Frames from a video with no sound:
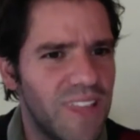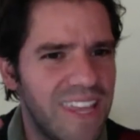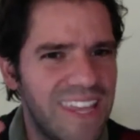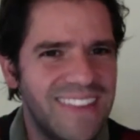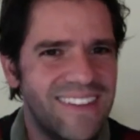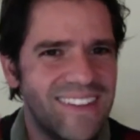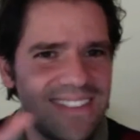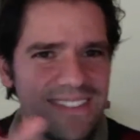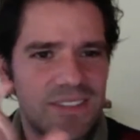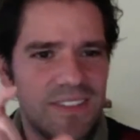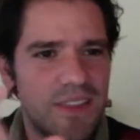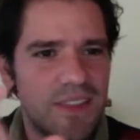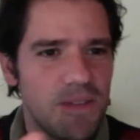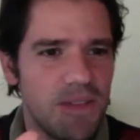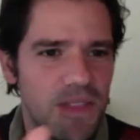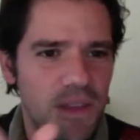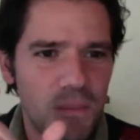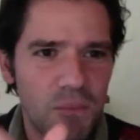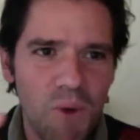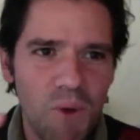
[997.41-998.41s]
In
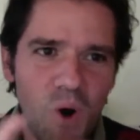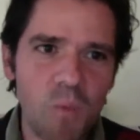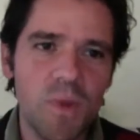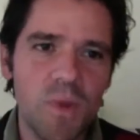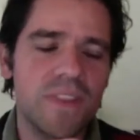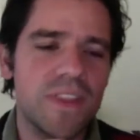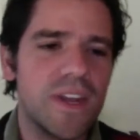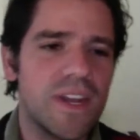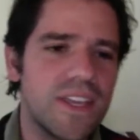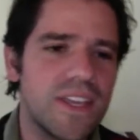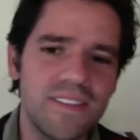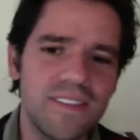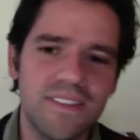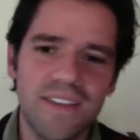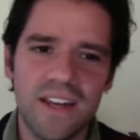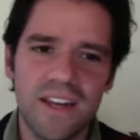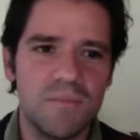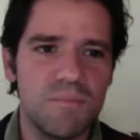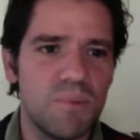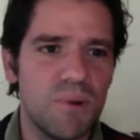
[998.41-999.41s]
the moment that he's
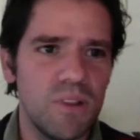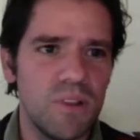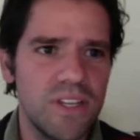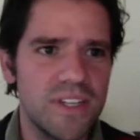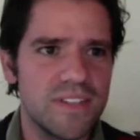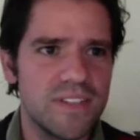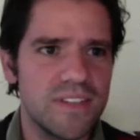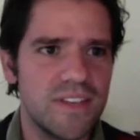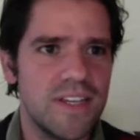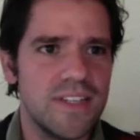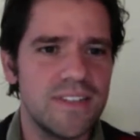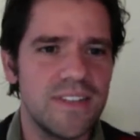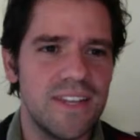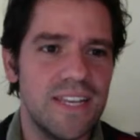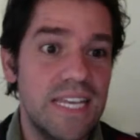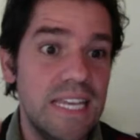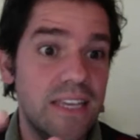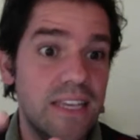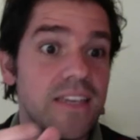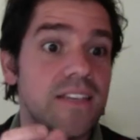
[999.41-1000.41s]
getting politicized,
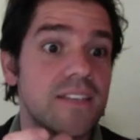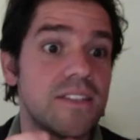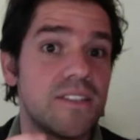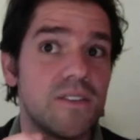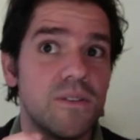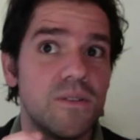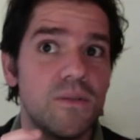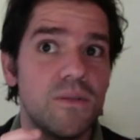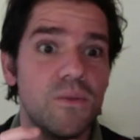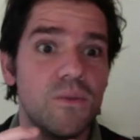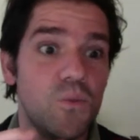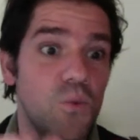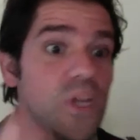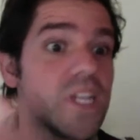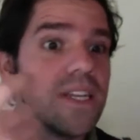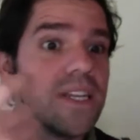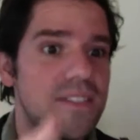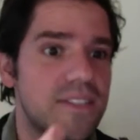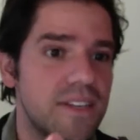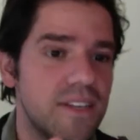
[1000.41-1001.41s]
he's
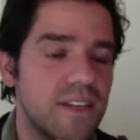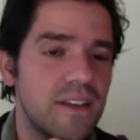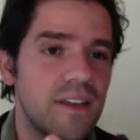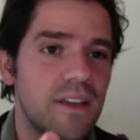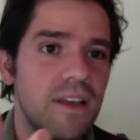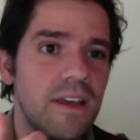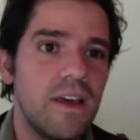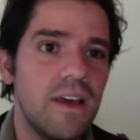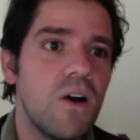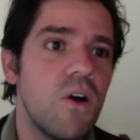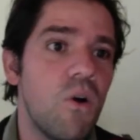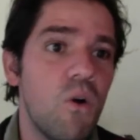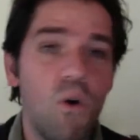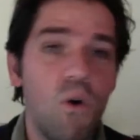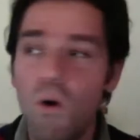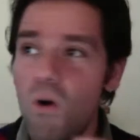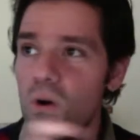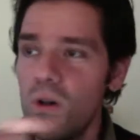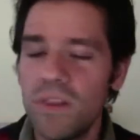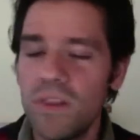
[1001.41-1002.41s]
witnessing
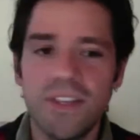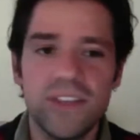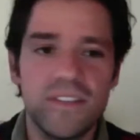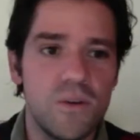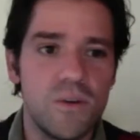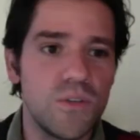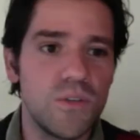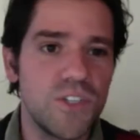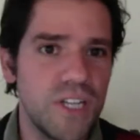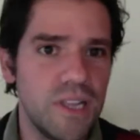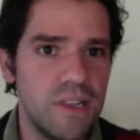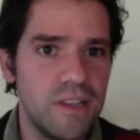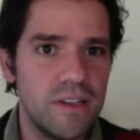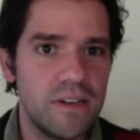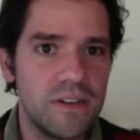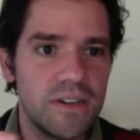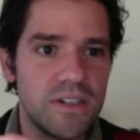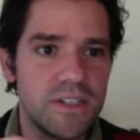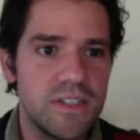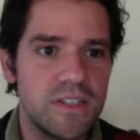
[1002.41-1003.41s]
all these social
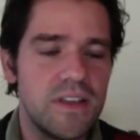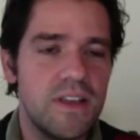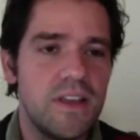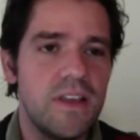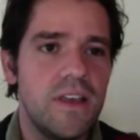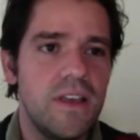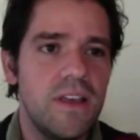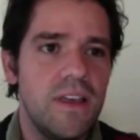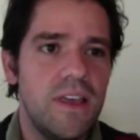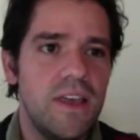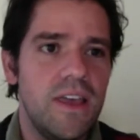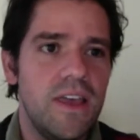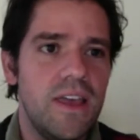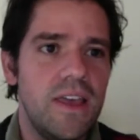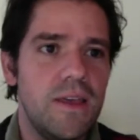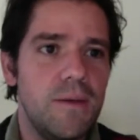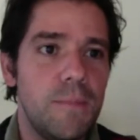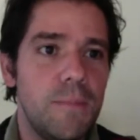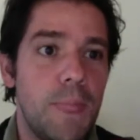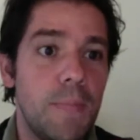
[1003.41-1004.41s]
leaders
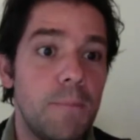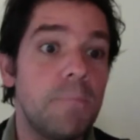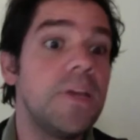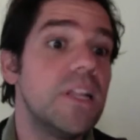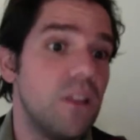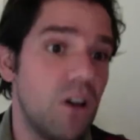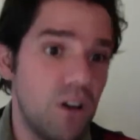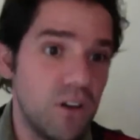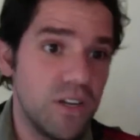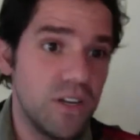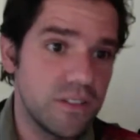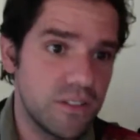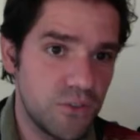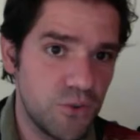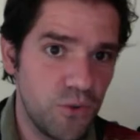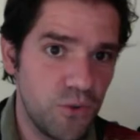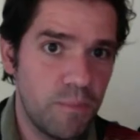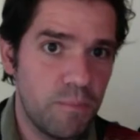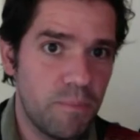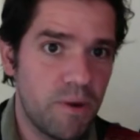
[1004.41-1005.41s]
belonging
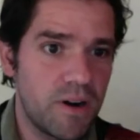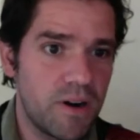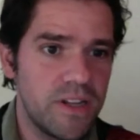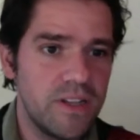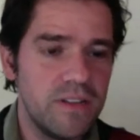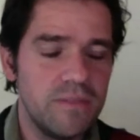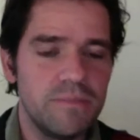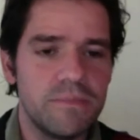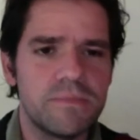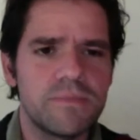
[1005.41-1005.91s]
to the party